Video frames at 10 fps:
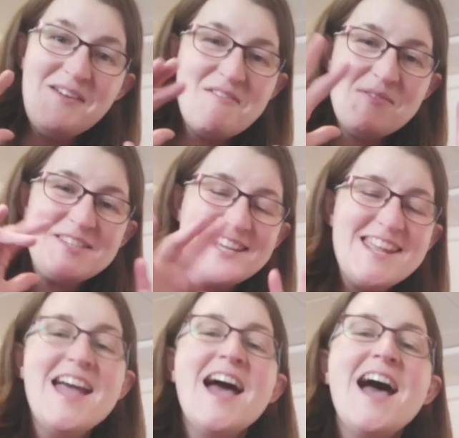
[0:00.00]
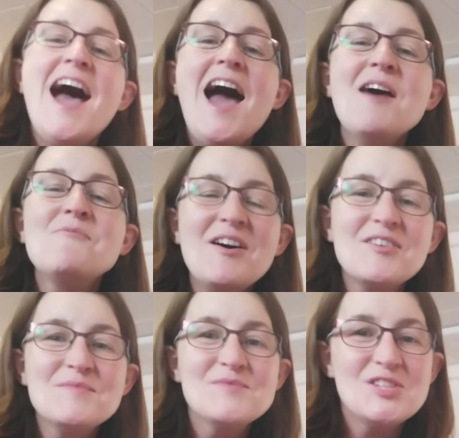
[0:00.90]
everybody, and
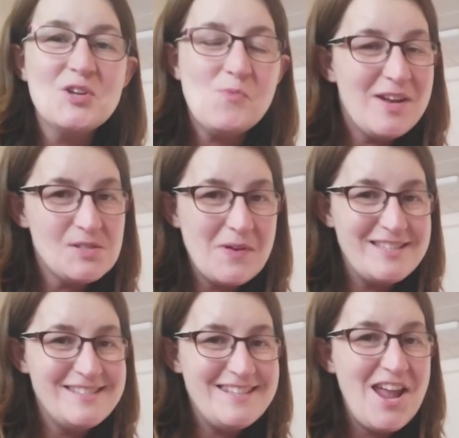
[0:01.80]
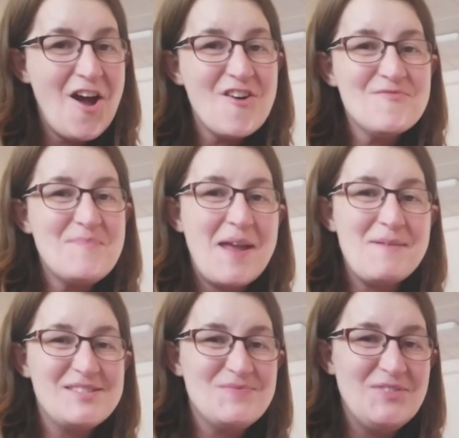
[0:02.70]
welcome to week 20 of
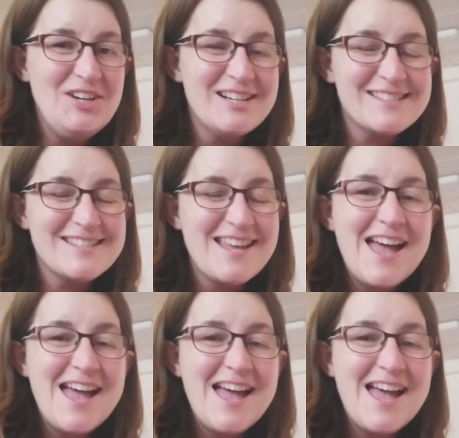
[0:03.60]
Babies and Books.